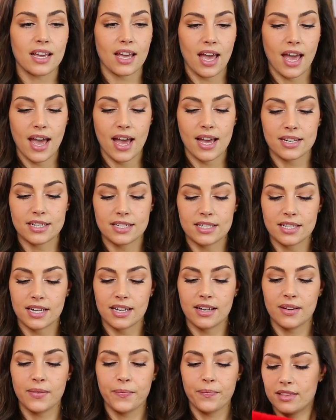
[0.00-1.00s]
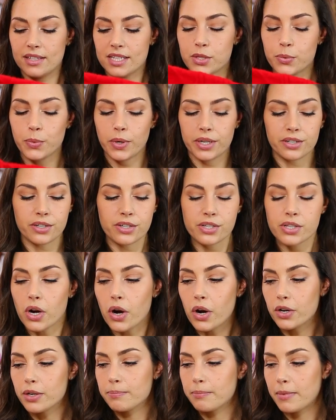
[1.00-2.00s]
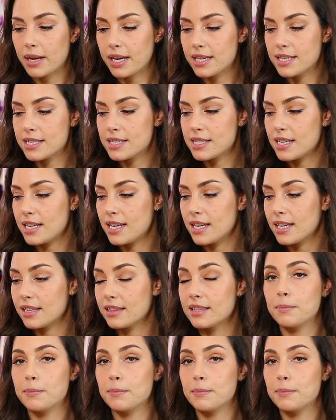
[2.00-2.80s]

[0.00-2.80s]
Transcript: And the sweaters are amazing.